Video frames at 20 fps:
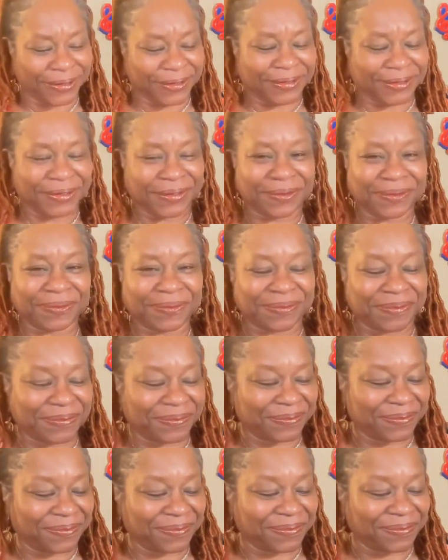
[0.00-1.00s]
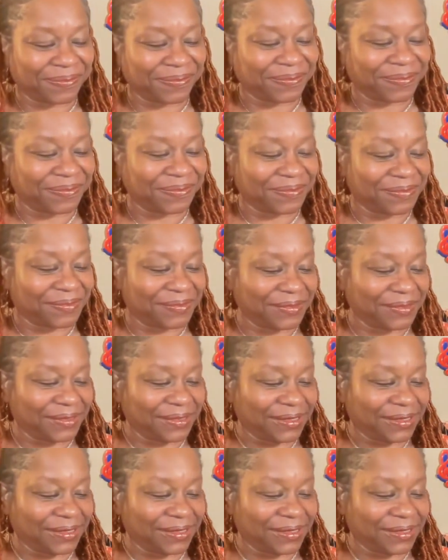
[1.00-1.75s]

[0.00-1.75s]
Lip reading: (no one is talking)